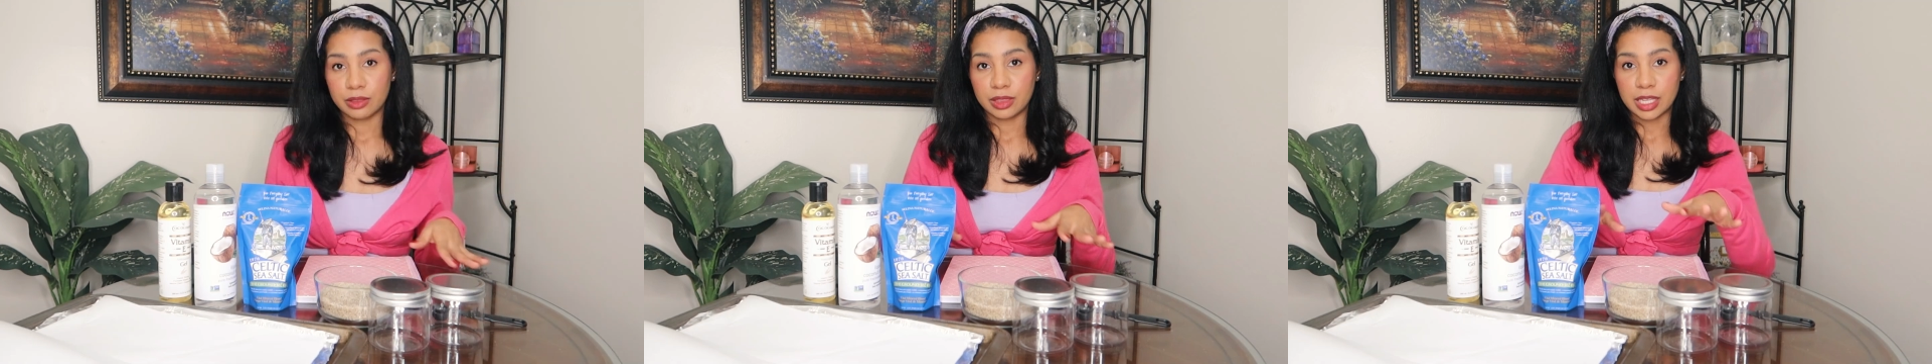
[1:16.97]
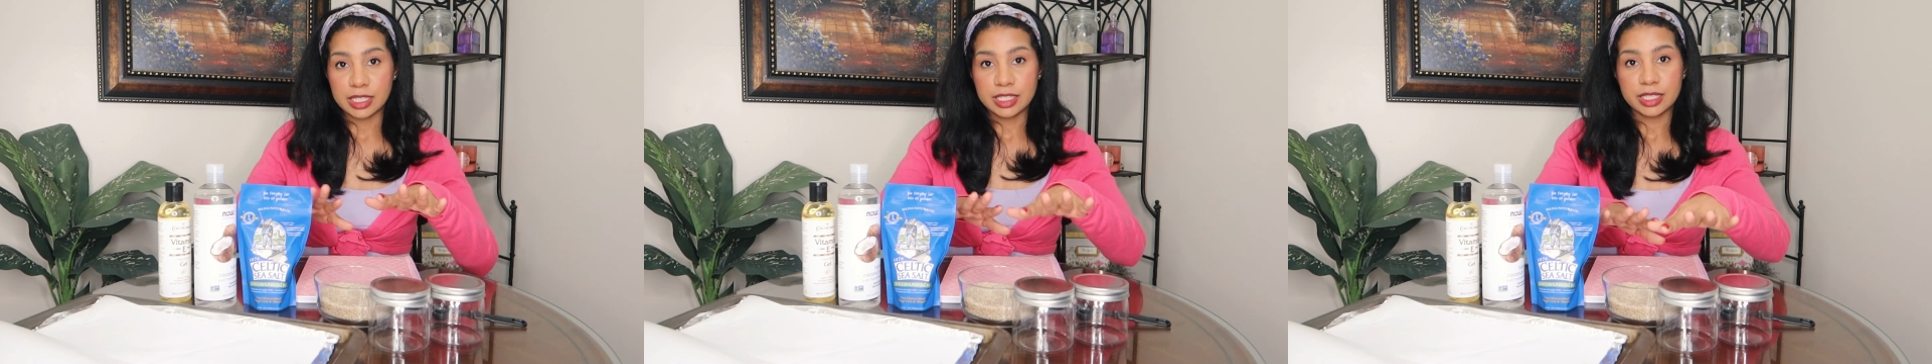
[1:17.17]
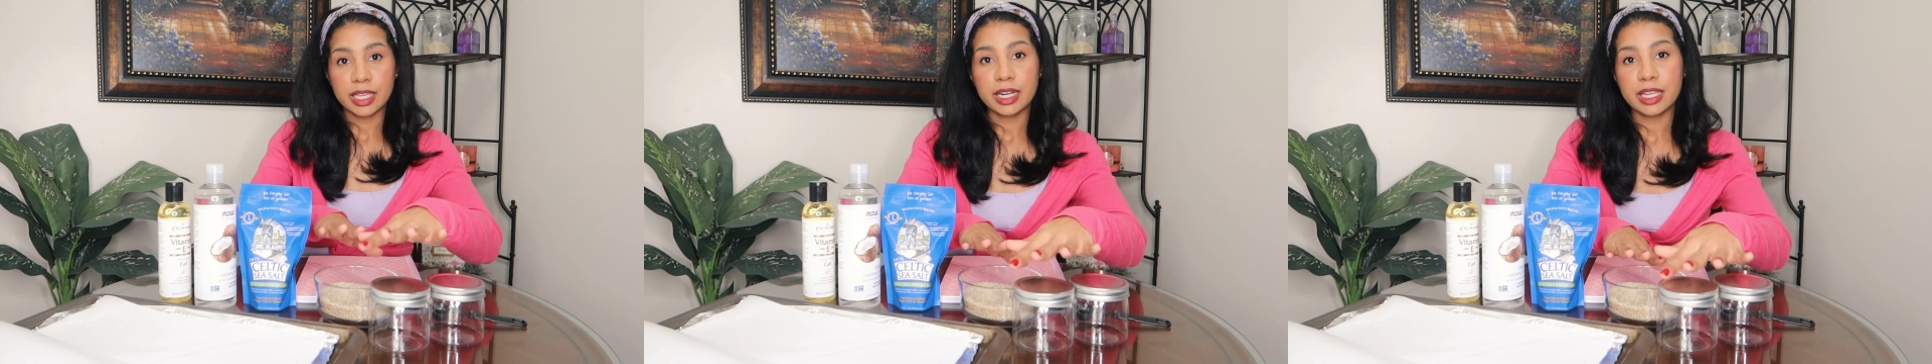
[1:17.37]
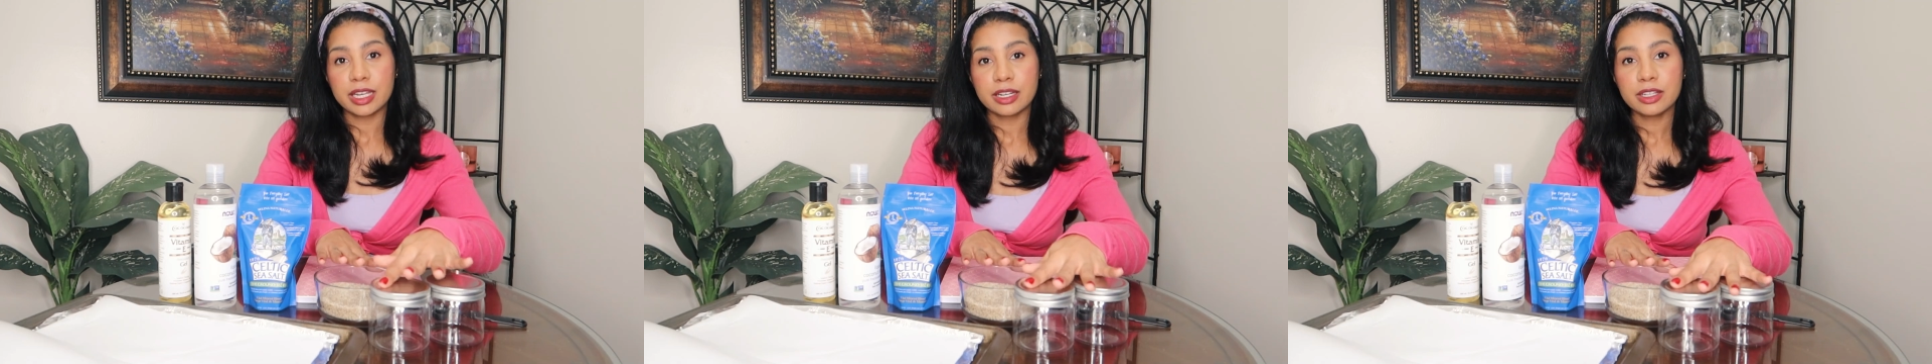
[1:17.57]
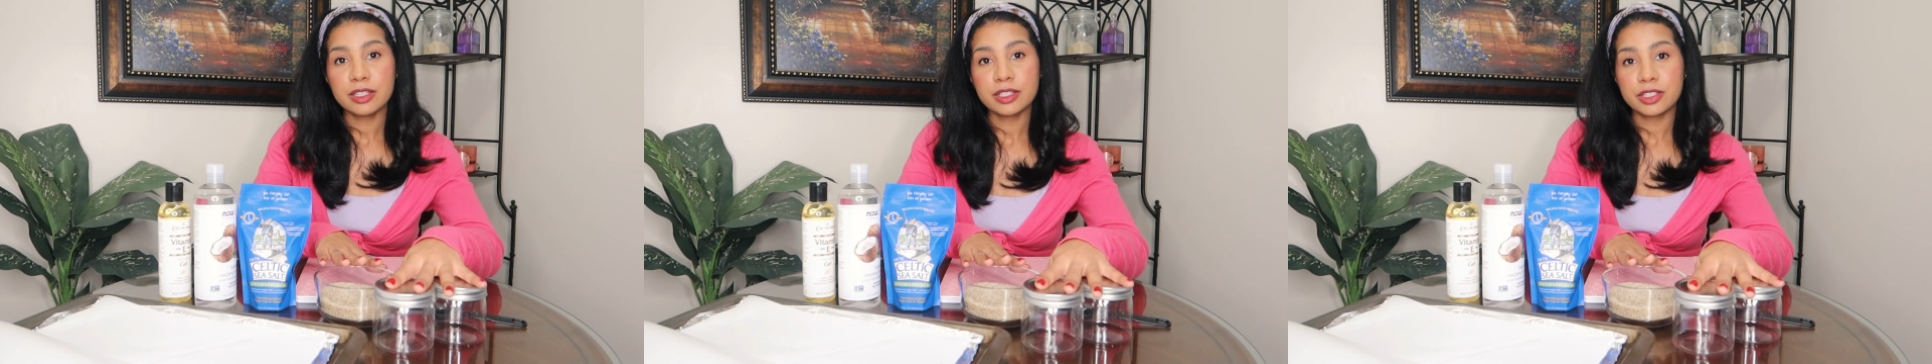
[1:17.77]
Let's get
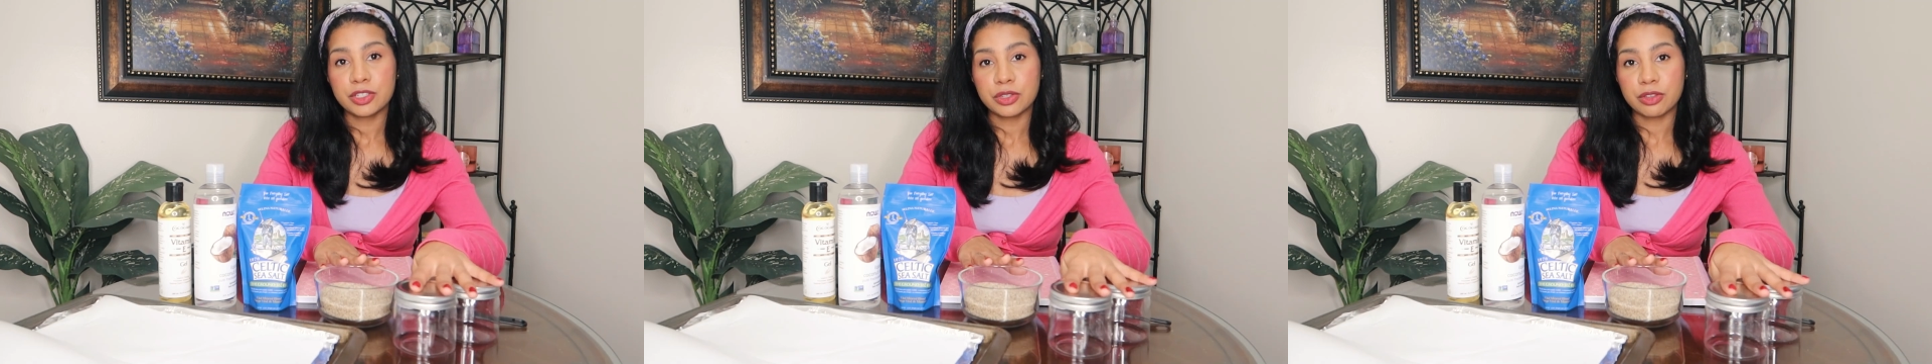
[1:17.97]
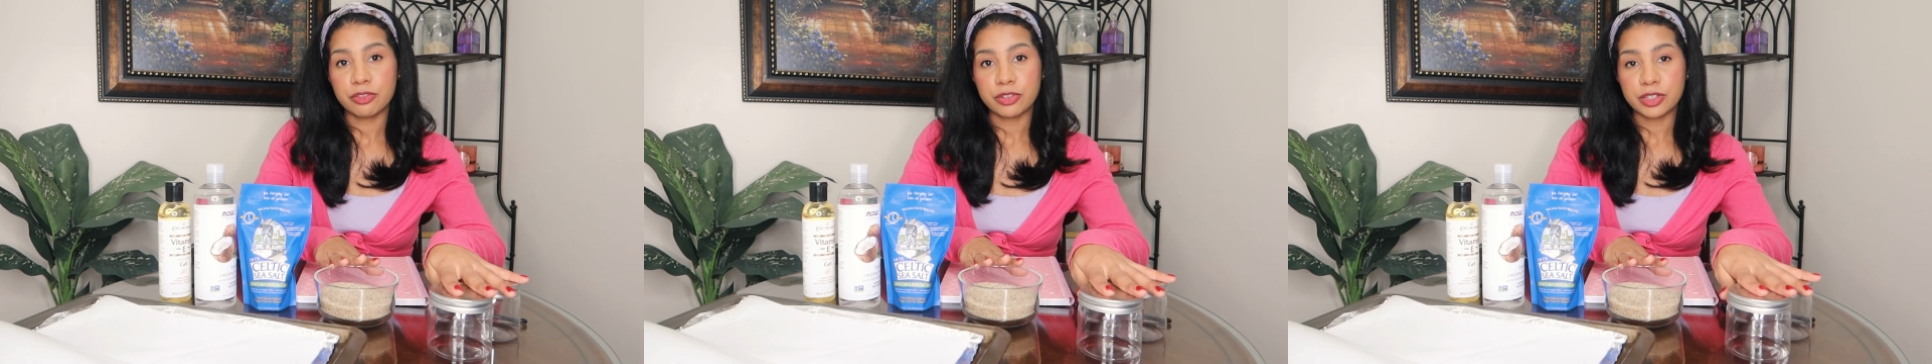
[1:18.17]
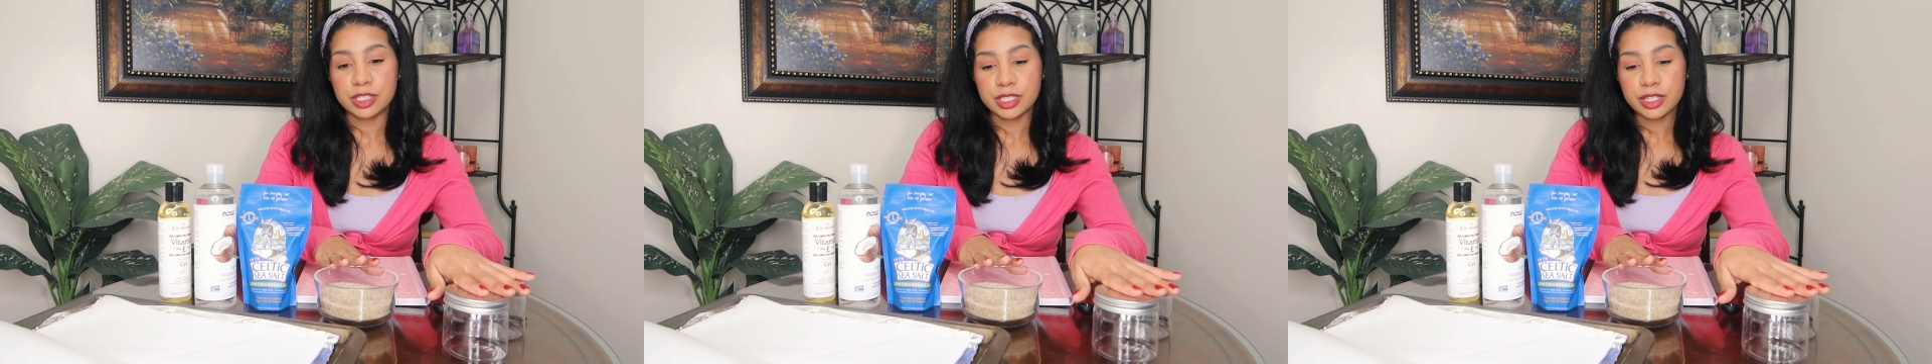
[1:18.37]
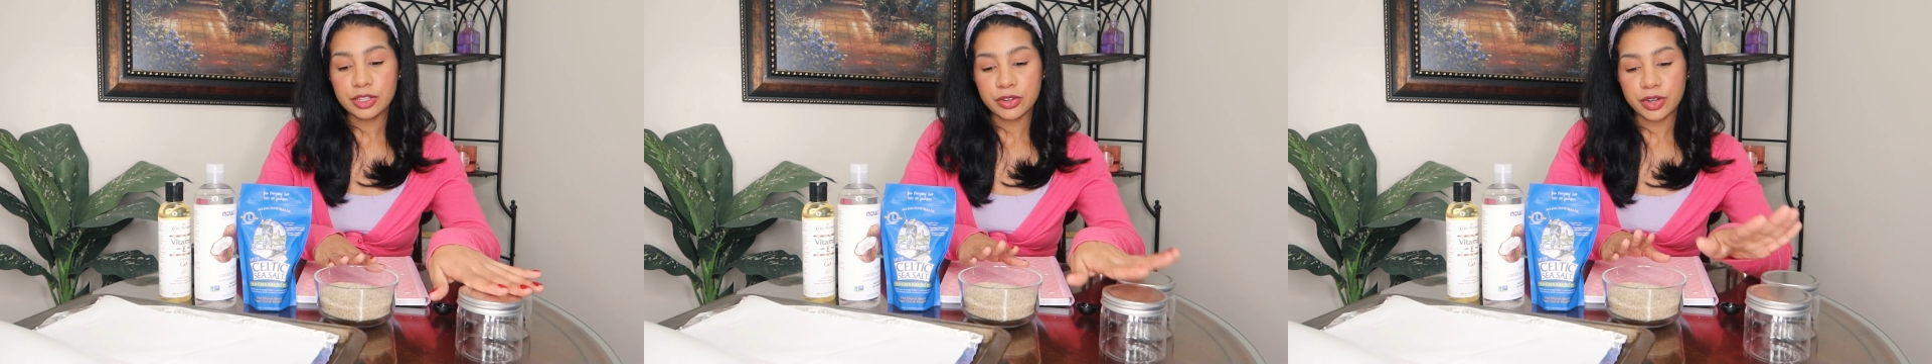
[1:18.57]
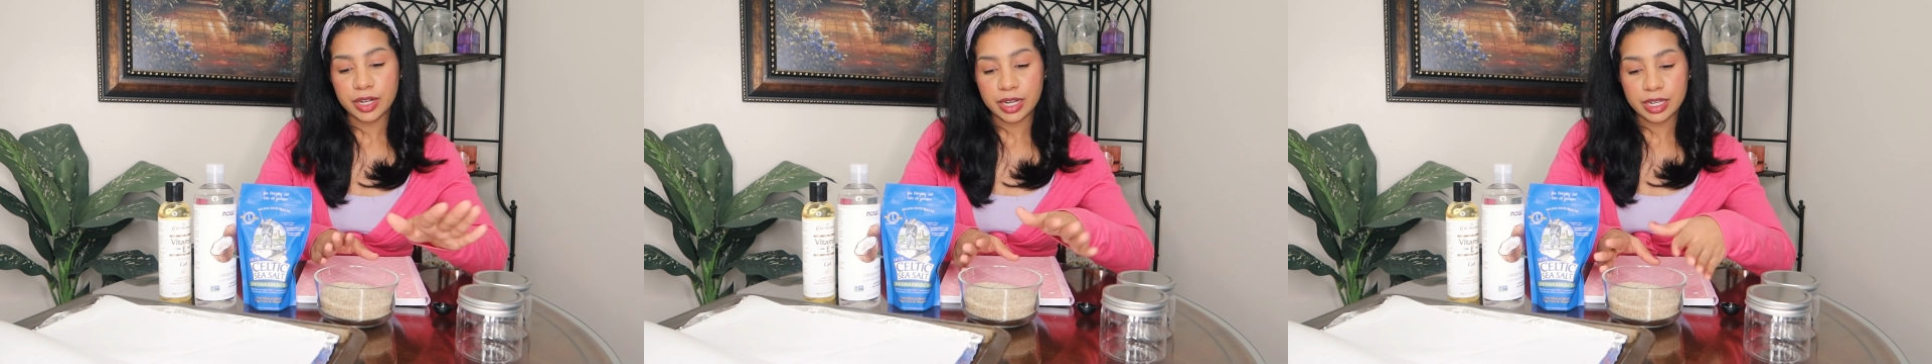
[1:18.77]
into the first
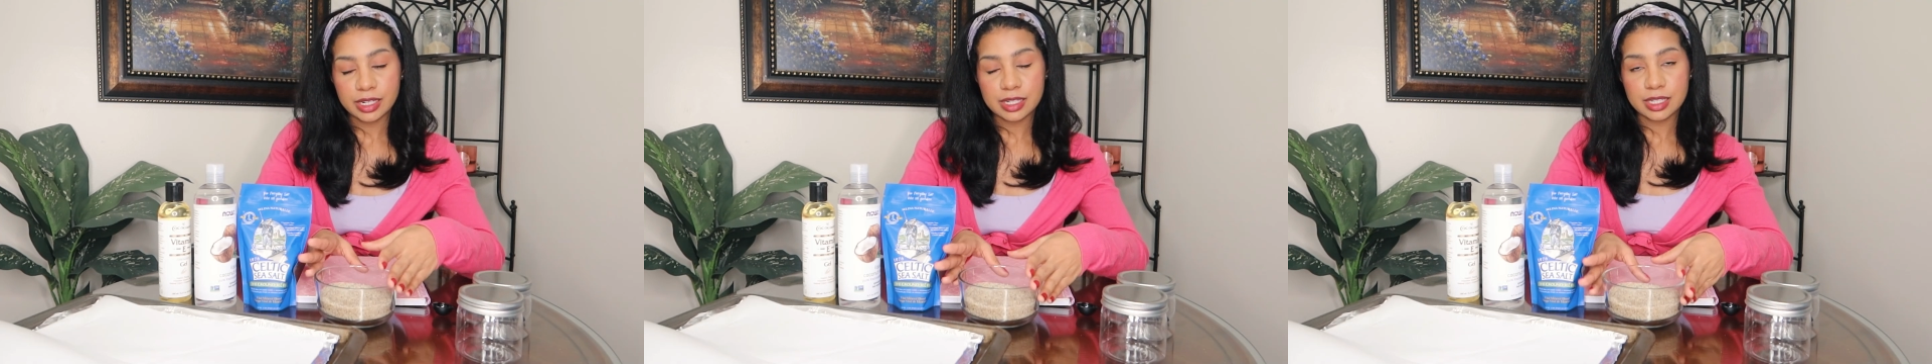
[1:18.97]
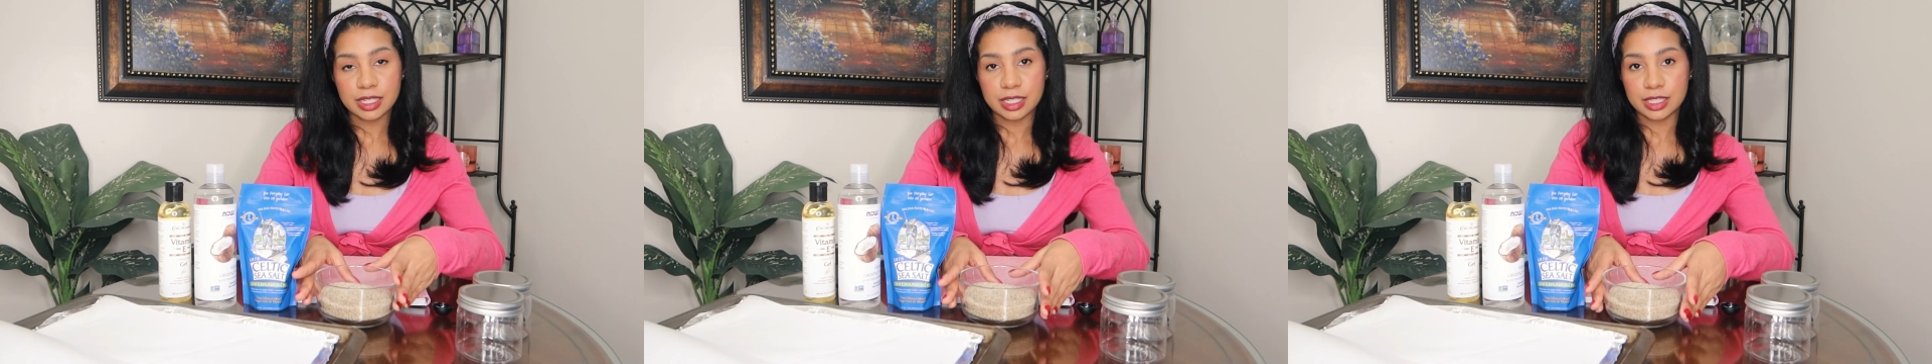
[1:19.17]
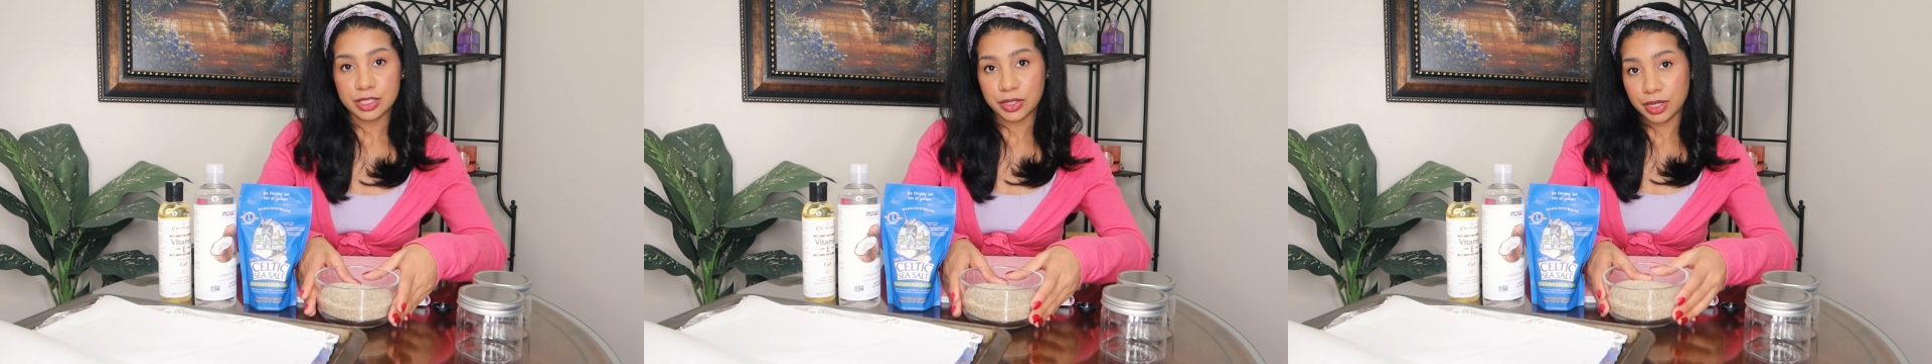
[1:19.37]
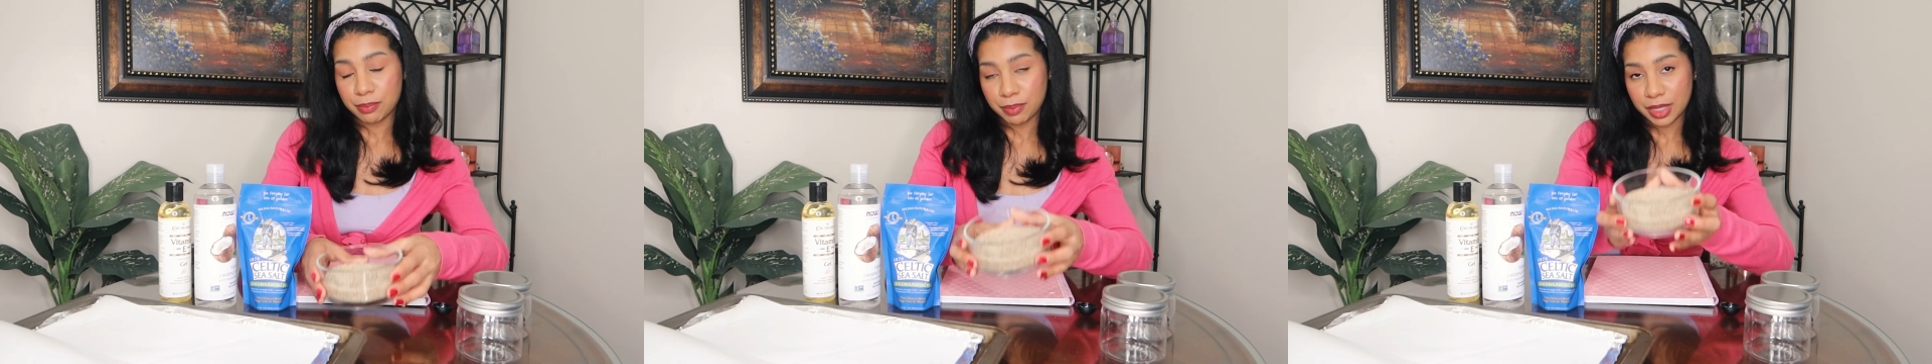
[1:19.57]
ingredient. It's going to